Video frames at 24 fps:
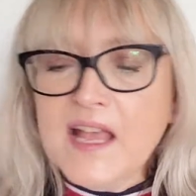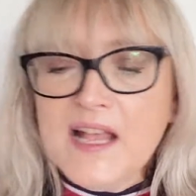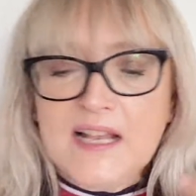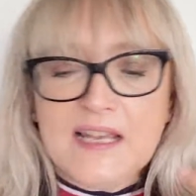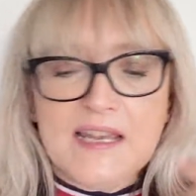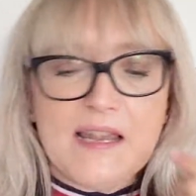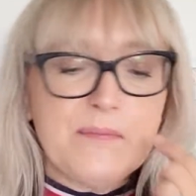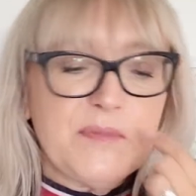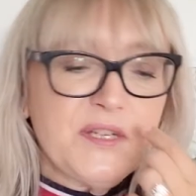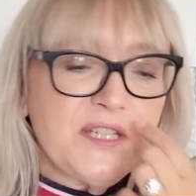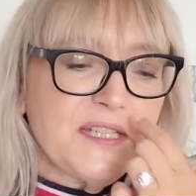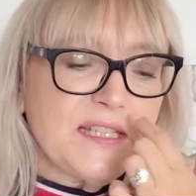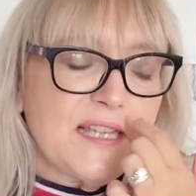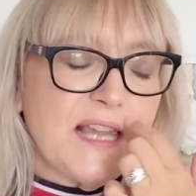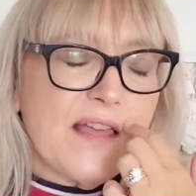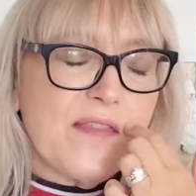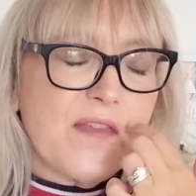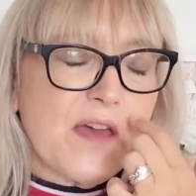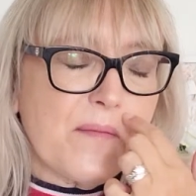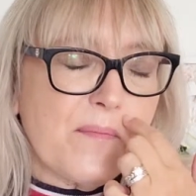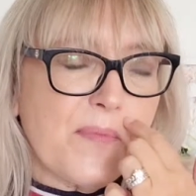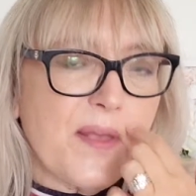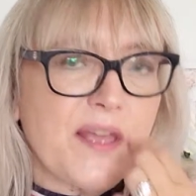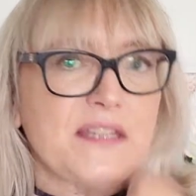let me just let
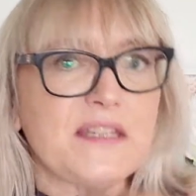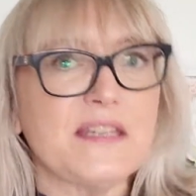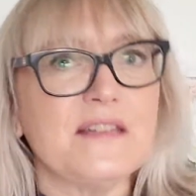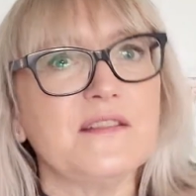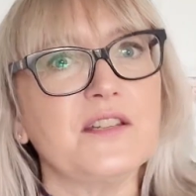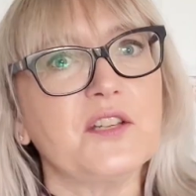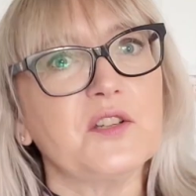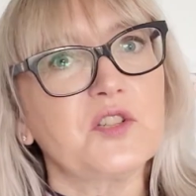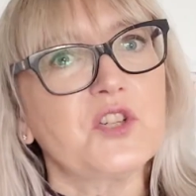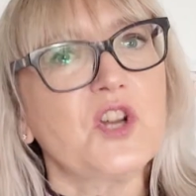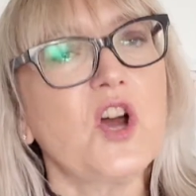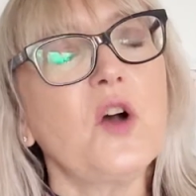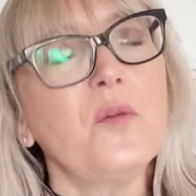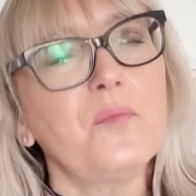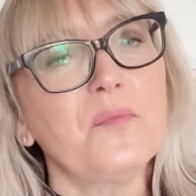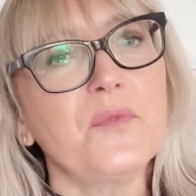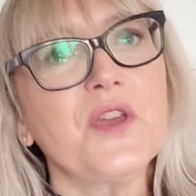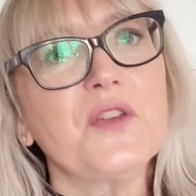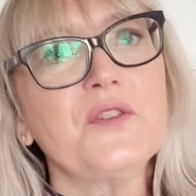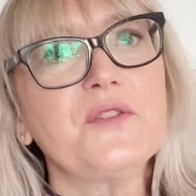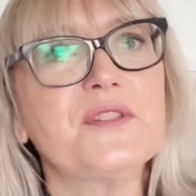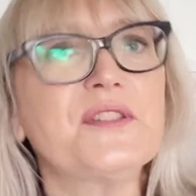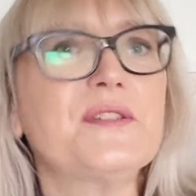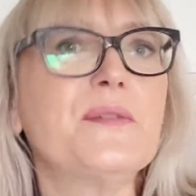that bed in. Your top
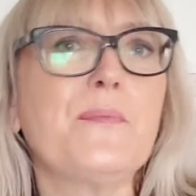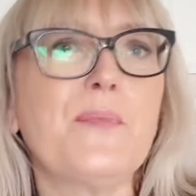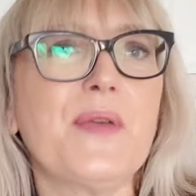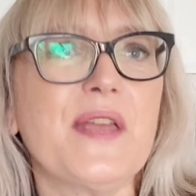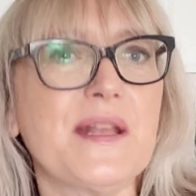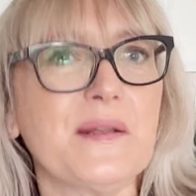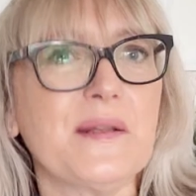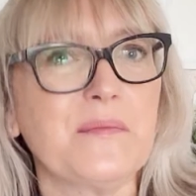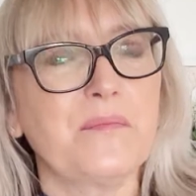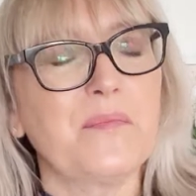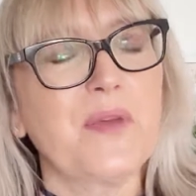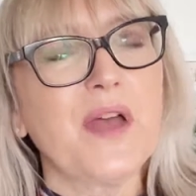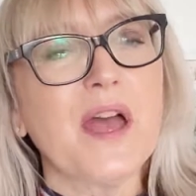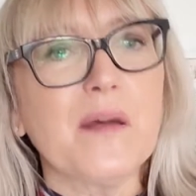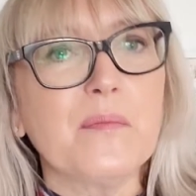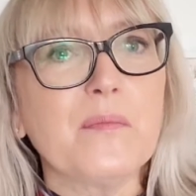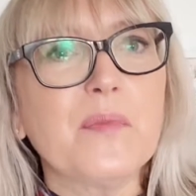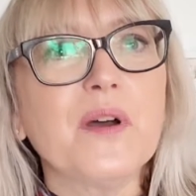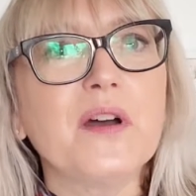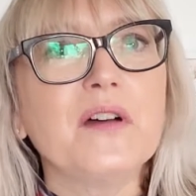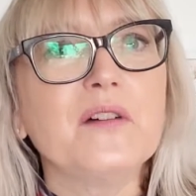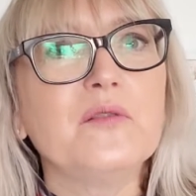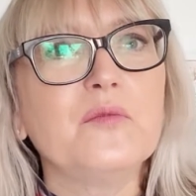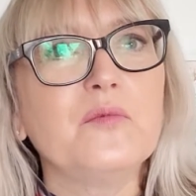notes are pink
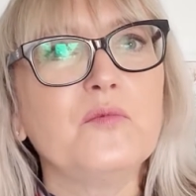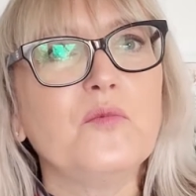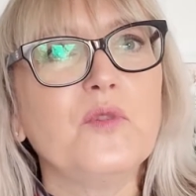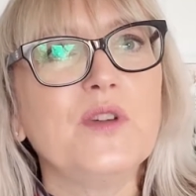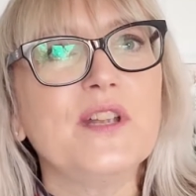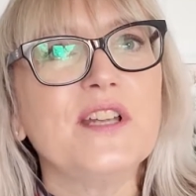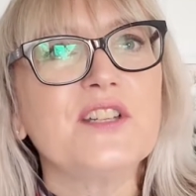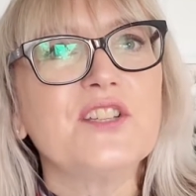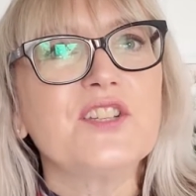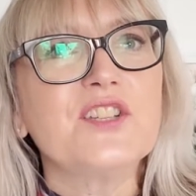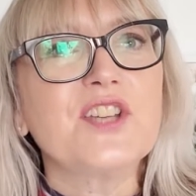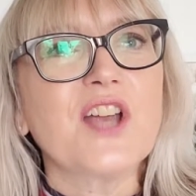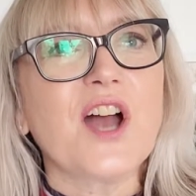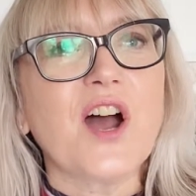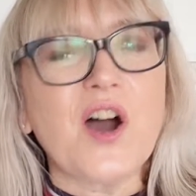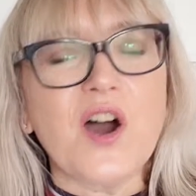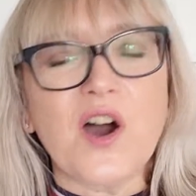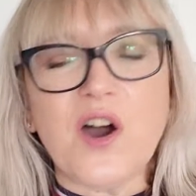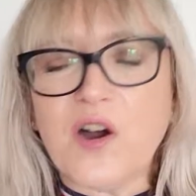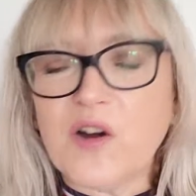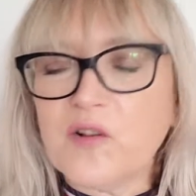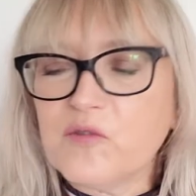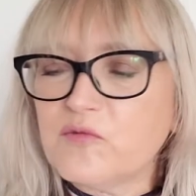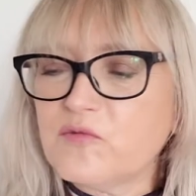pepper, which
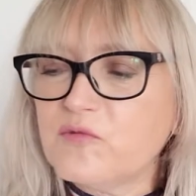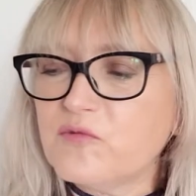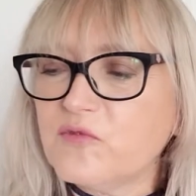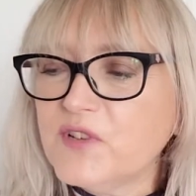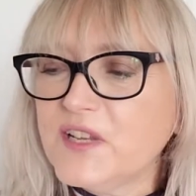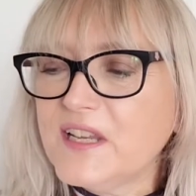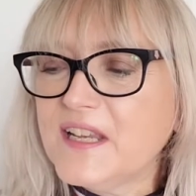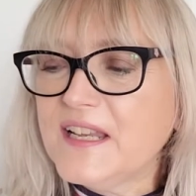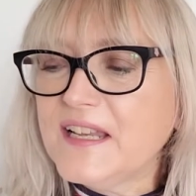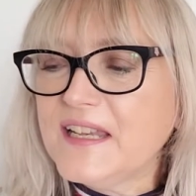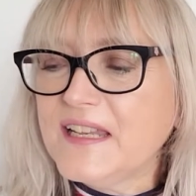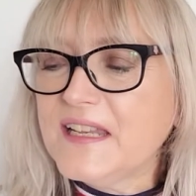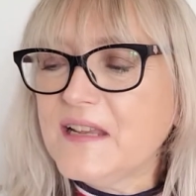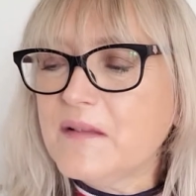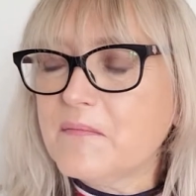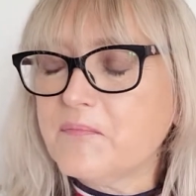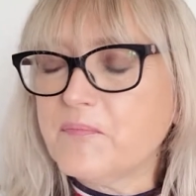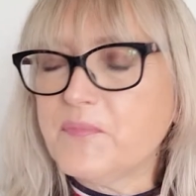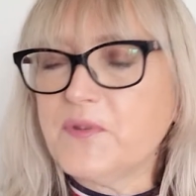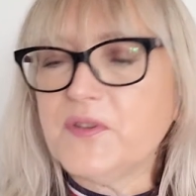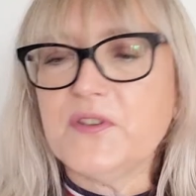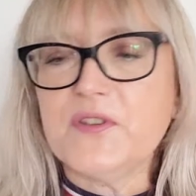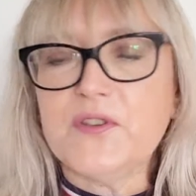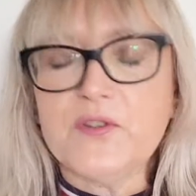are really
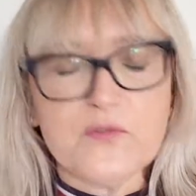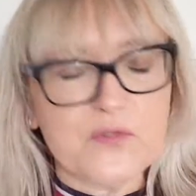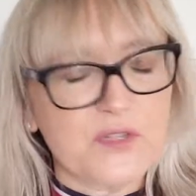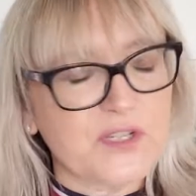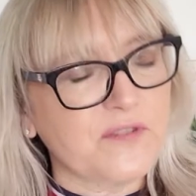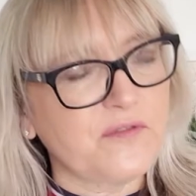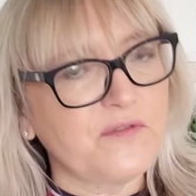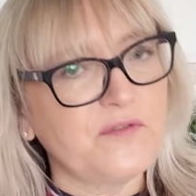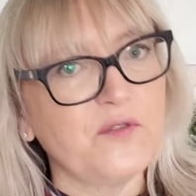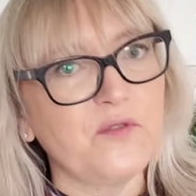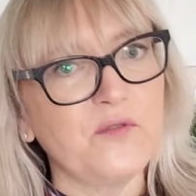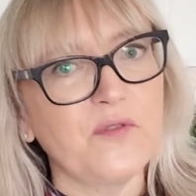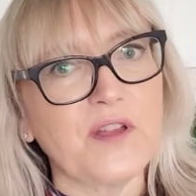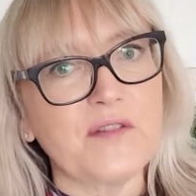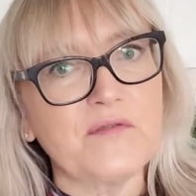beautiful.